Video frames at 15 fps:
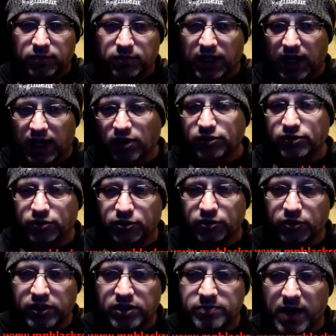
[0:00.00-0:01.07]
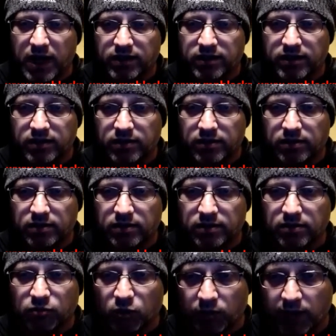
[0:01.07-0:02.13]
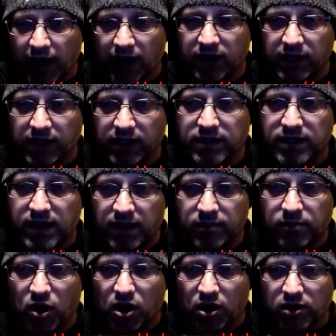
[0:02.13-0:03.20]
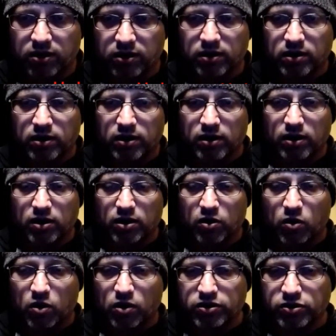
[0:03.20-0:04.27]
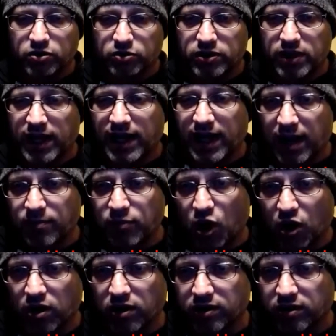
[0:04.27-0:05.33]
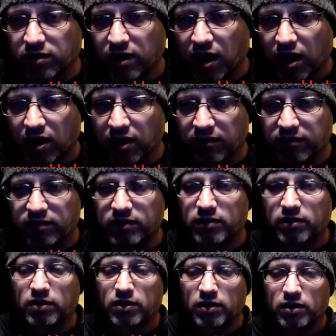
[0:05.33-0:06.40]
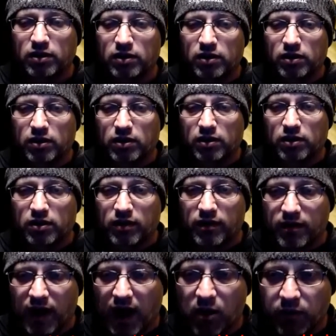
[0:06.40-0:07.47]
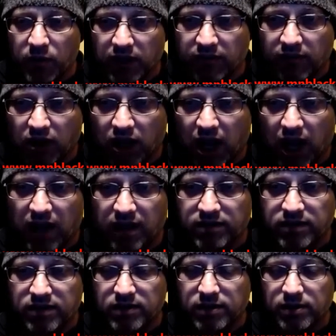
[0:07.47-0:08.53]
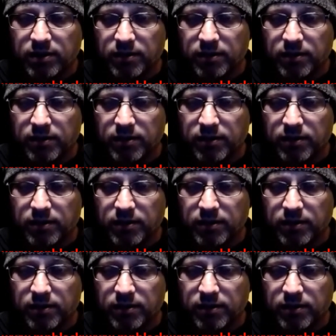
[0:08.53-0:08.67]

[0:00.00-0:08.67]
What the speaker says: But I also do expect morality to take part, or to take a part of how we live our lives.